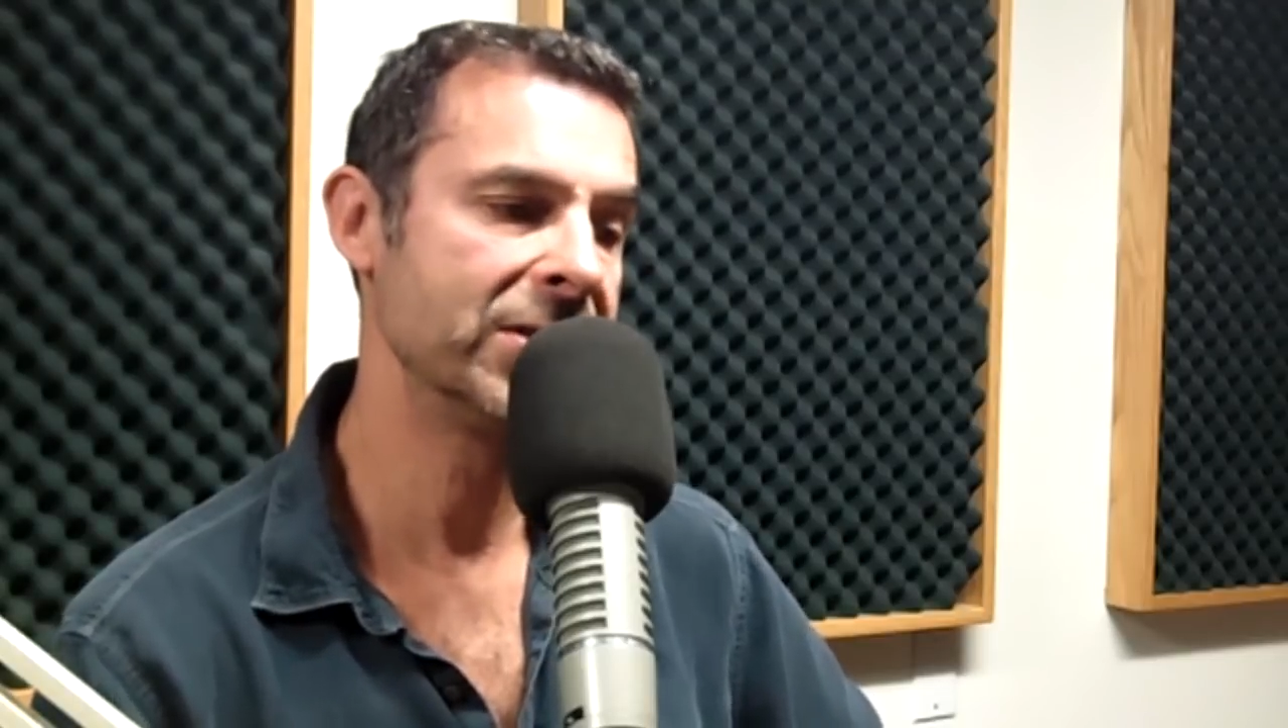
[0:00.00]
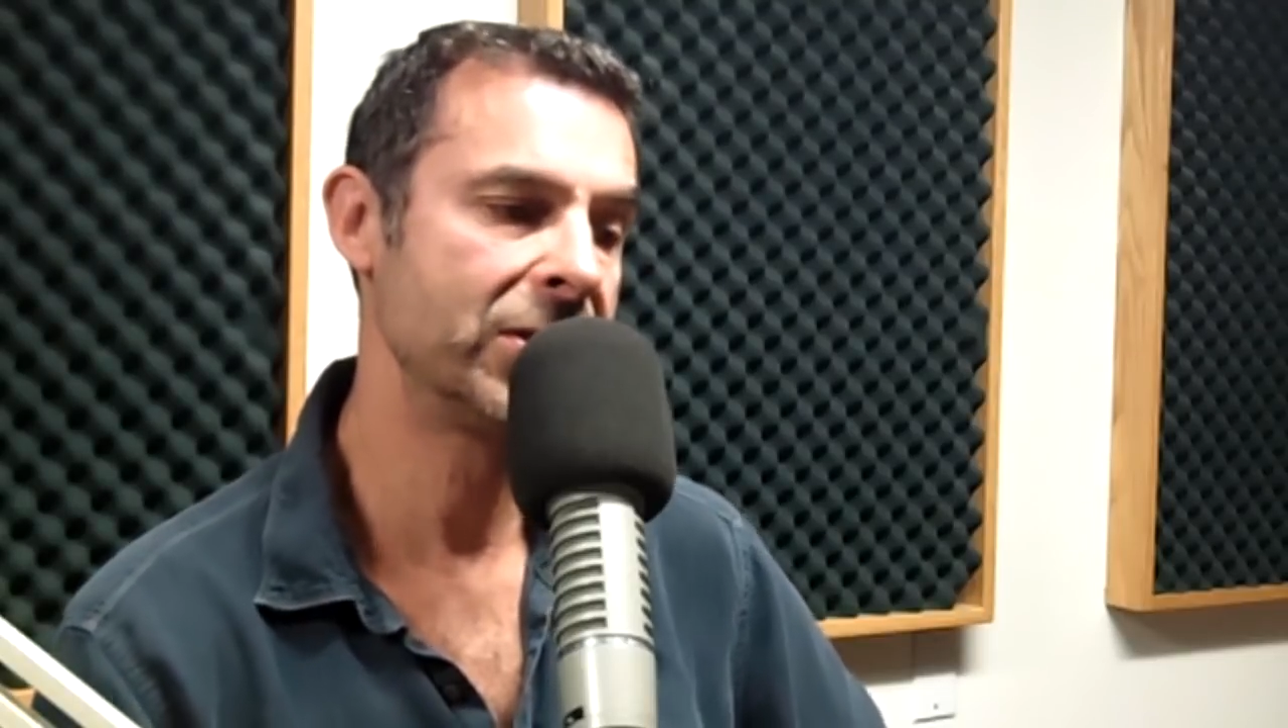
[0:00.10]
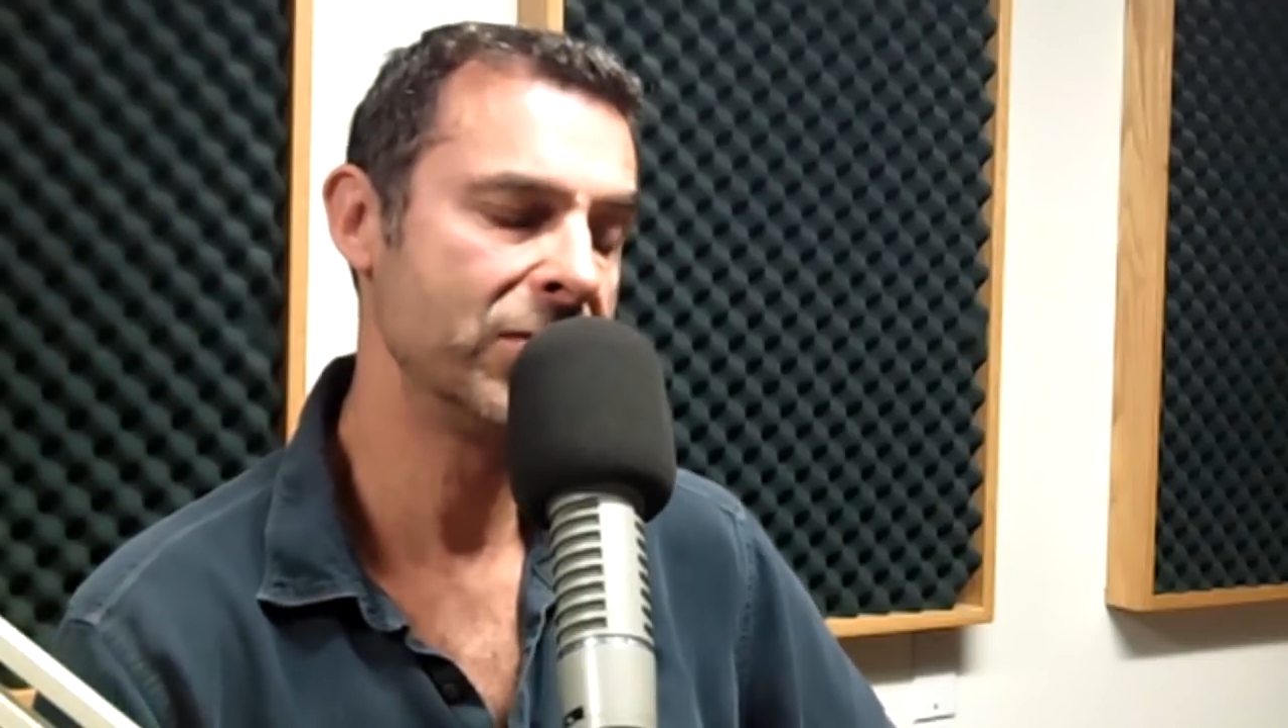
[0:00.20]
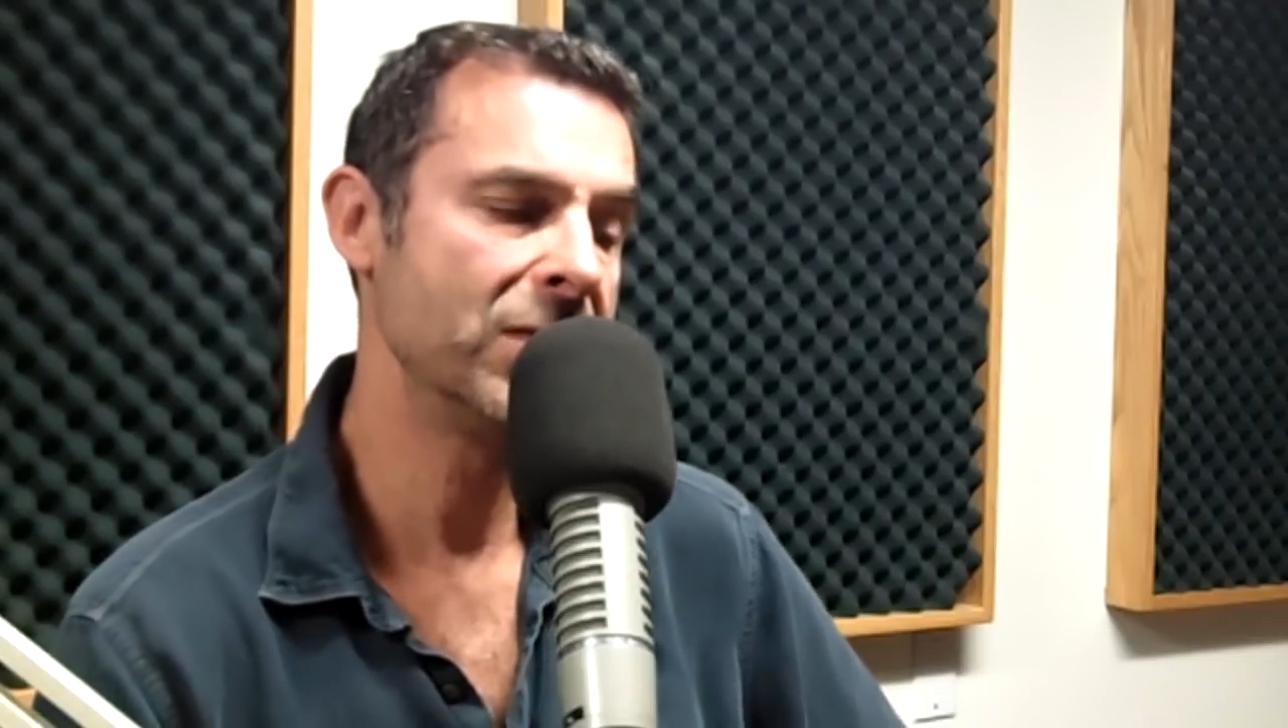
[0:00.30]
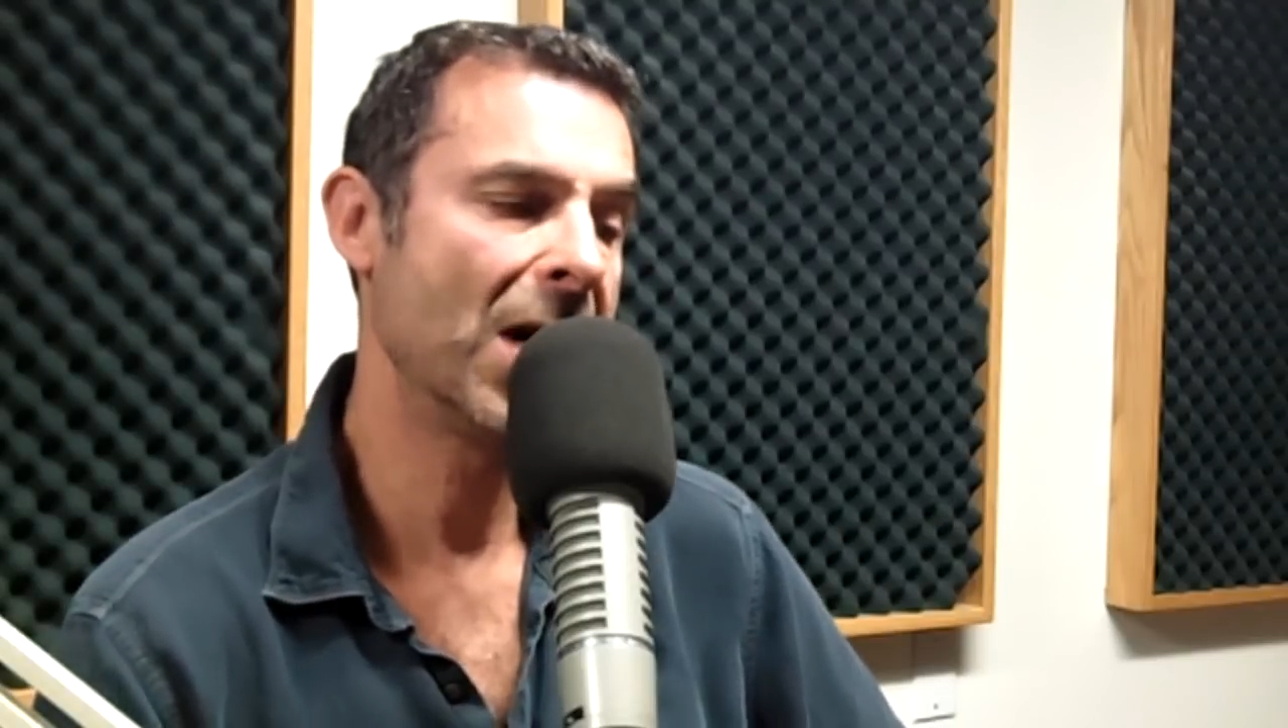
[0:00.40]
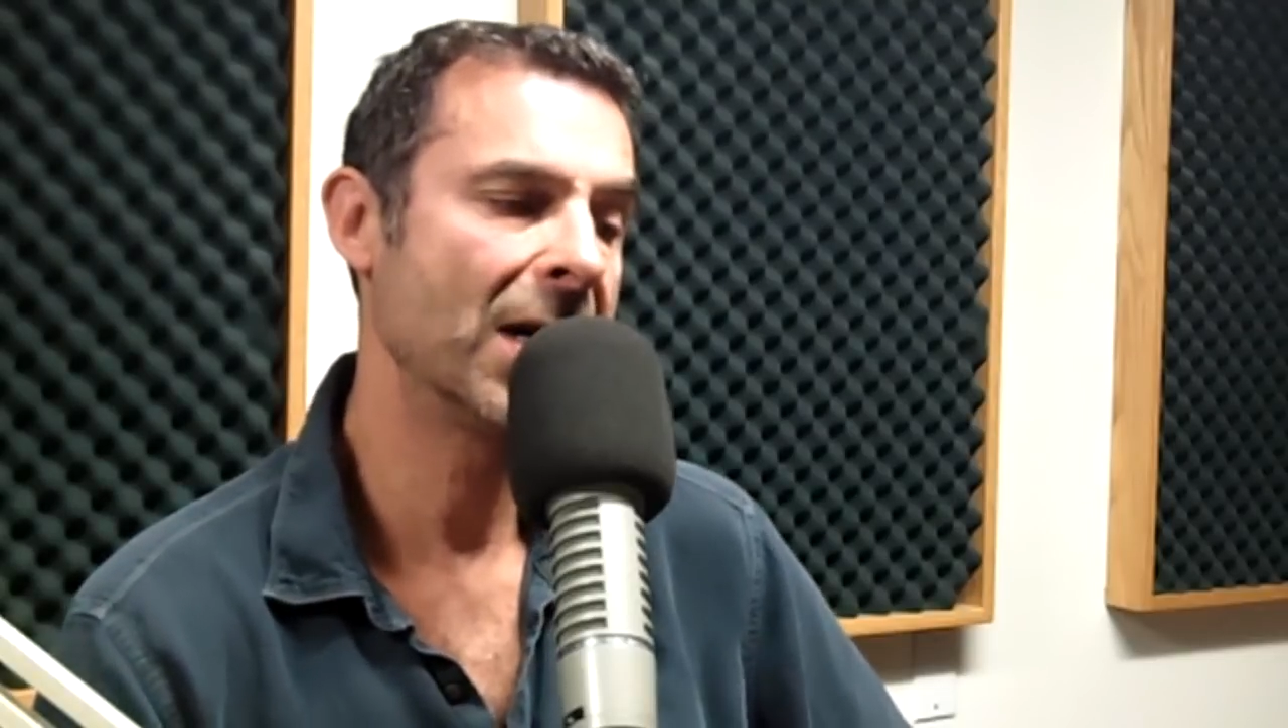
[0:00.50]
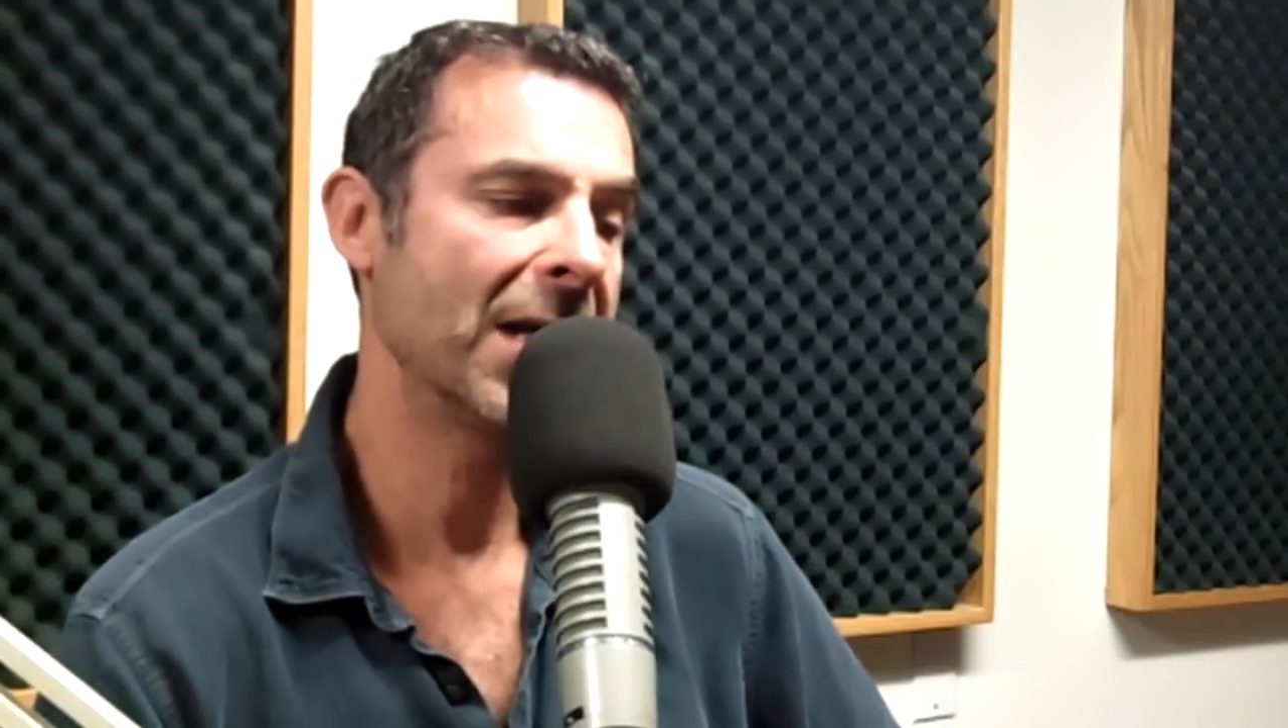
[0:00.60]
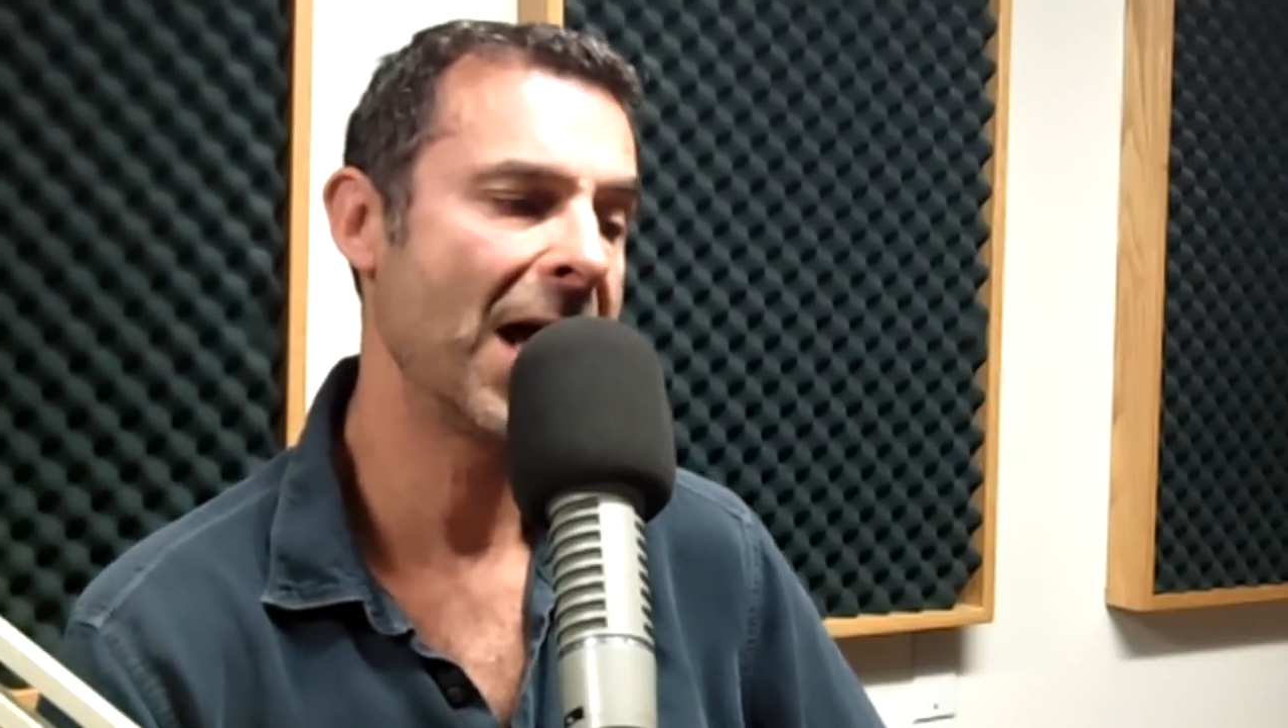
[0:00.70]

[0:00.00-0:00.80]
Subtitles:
do not